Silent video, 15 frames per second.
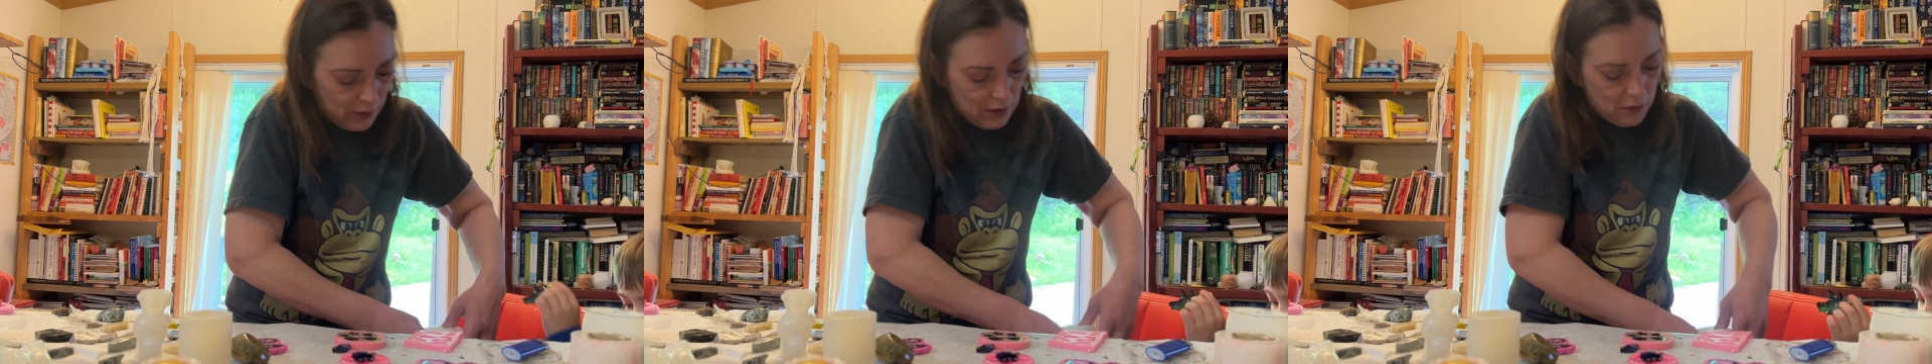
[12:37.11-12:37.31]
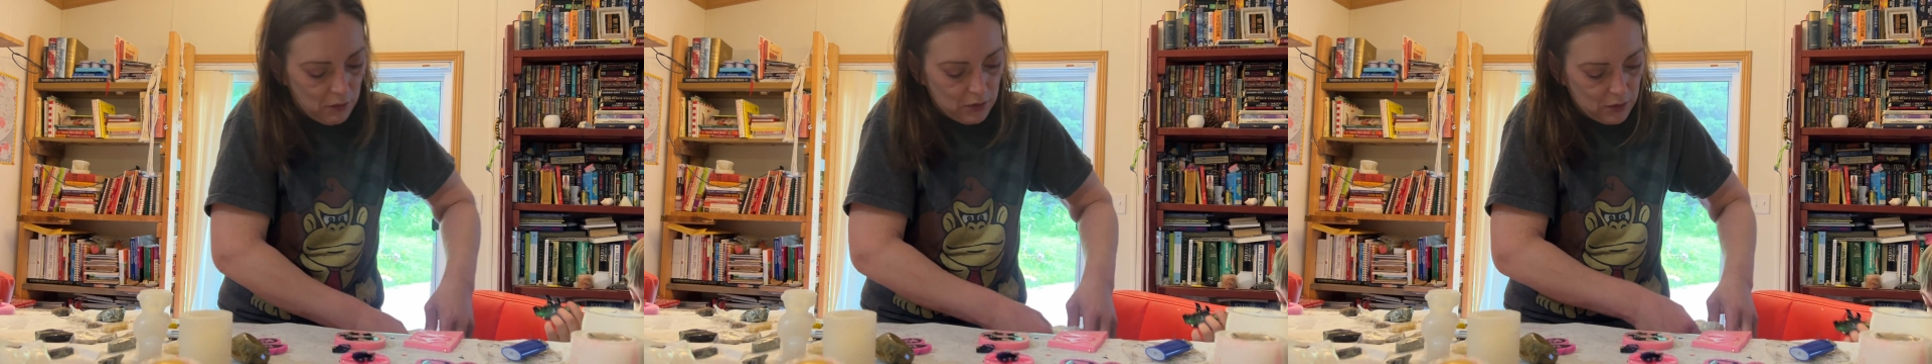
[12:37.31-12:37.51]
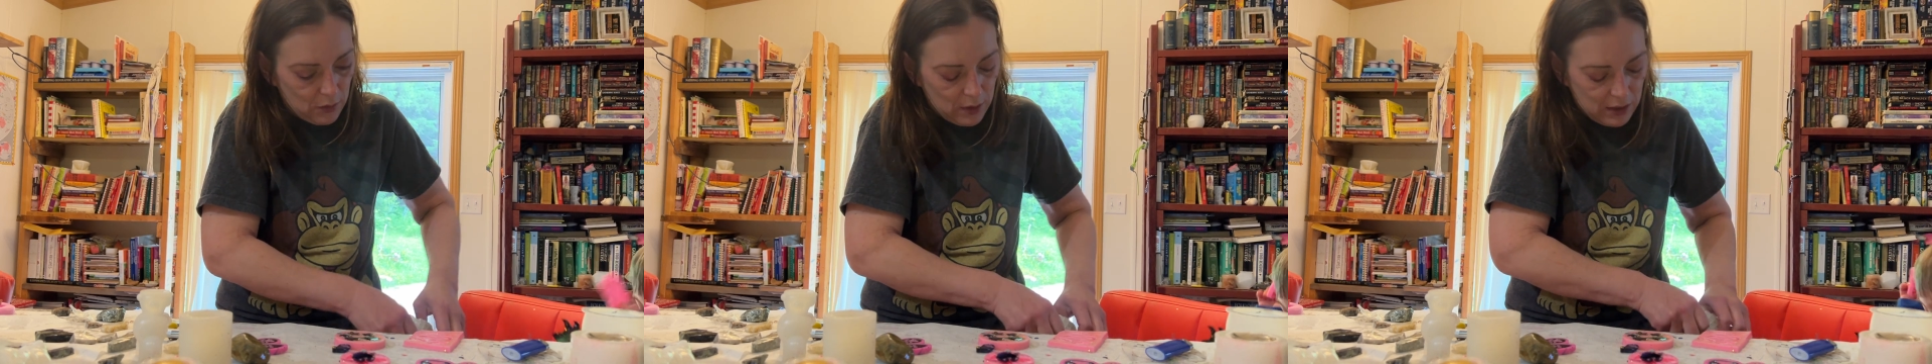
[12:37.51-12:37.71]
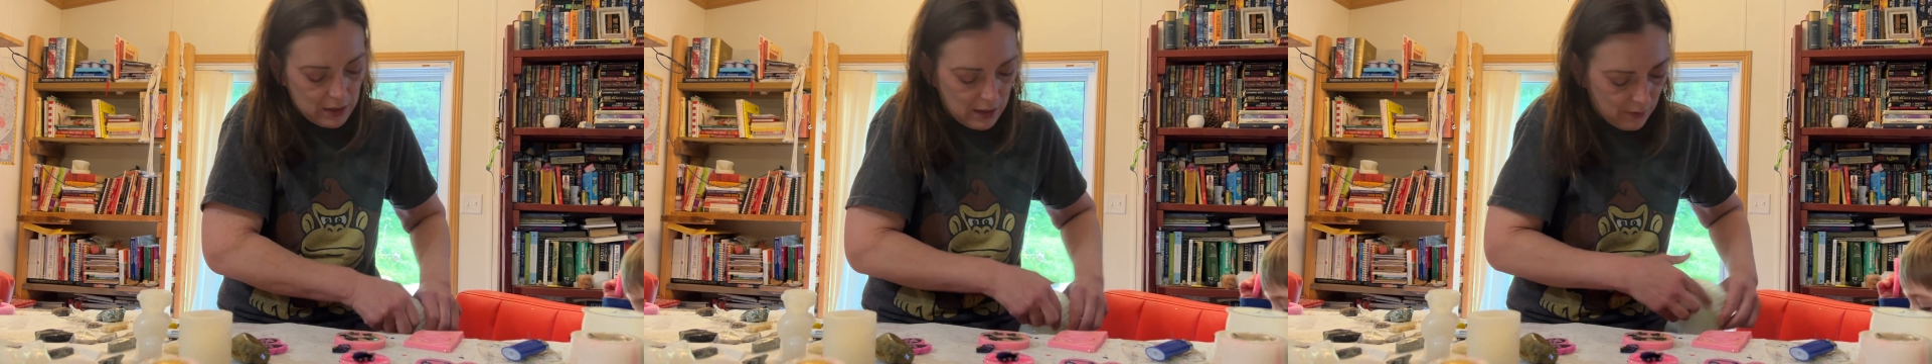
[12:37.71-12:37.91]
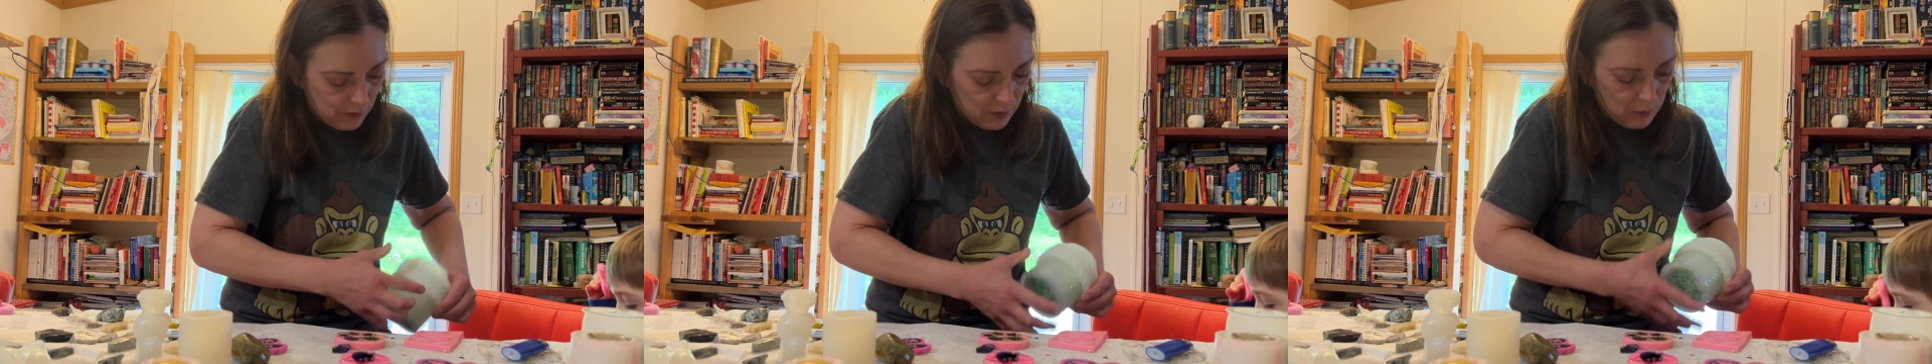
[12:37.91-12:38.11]
out so I can
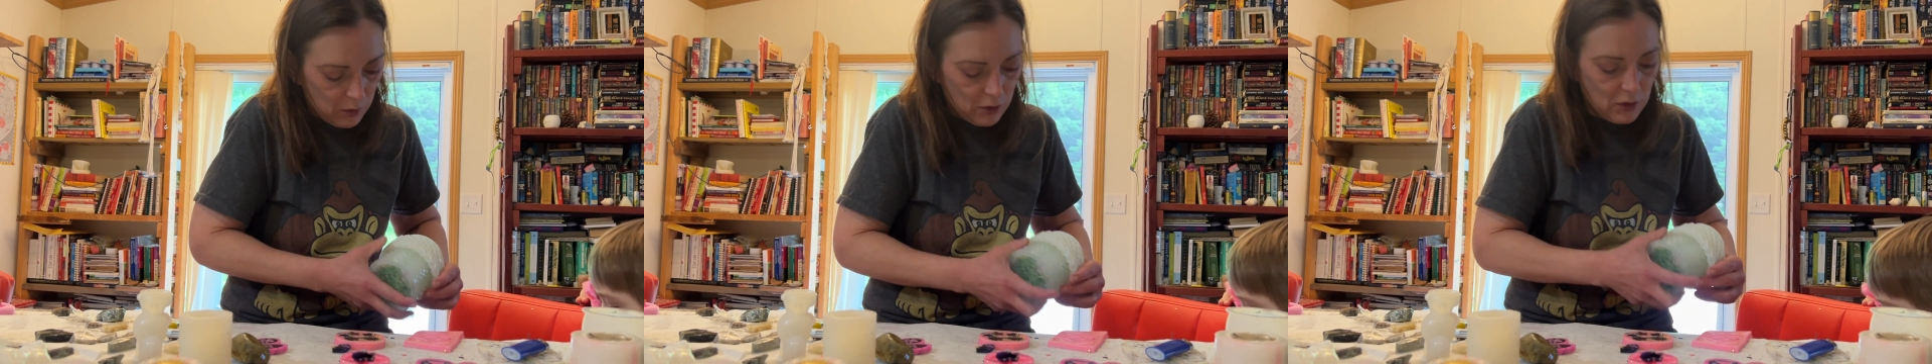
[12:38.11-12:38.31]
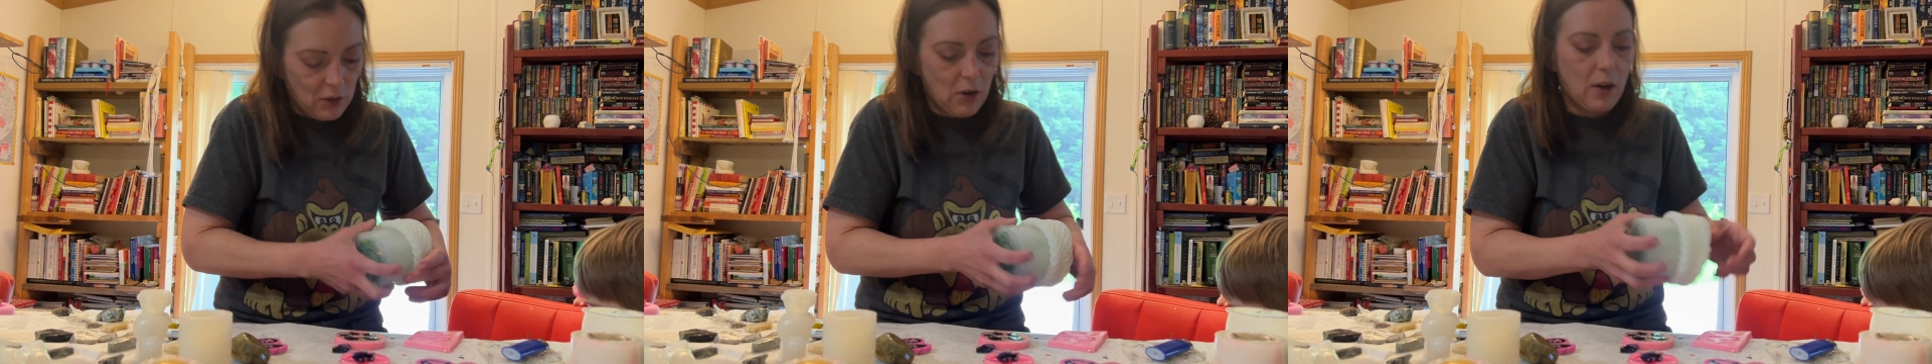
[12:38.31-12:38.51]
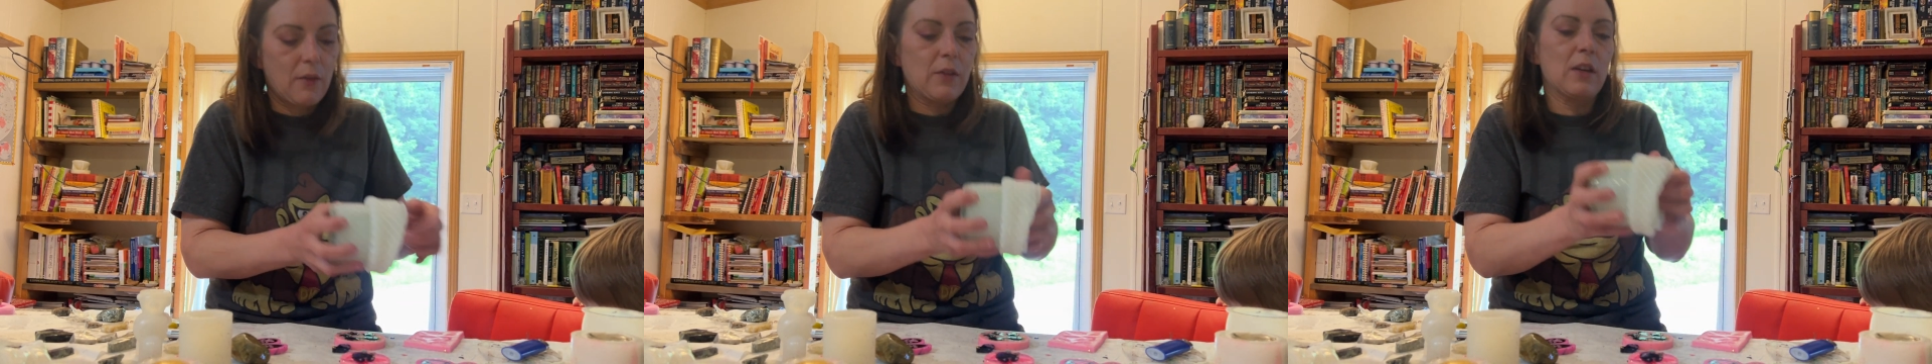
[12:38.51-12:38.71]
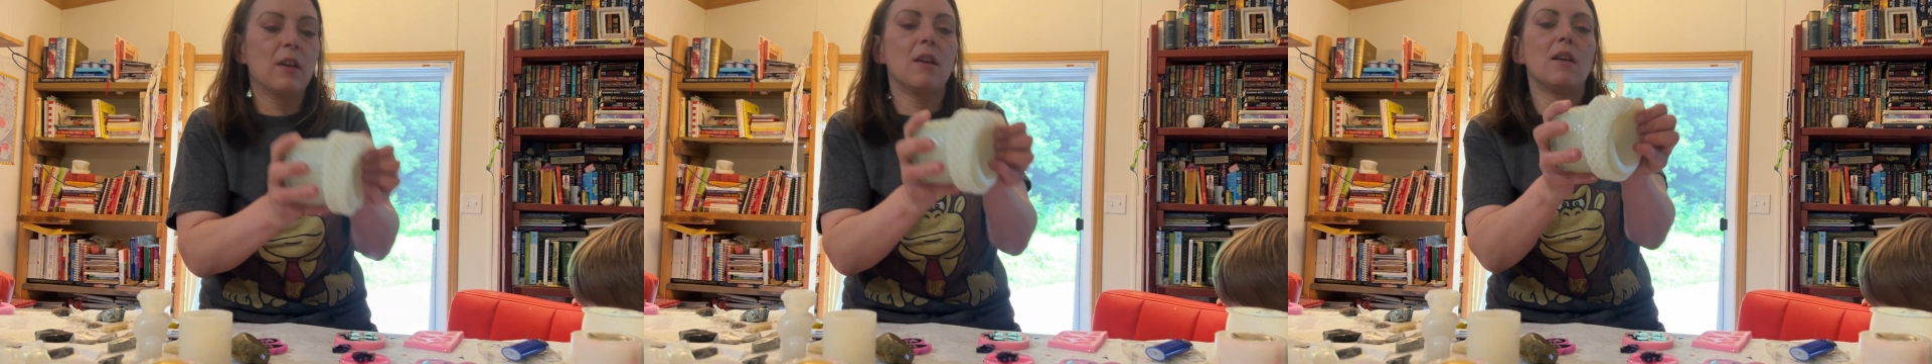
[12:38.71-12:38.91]
have some good coffee.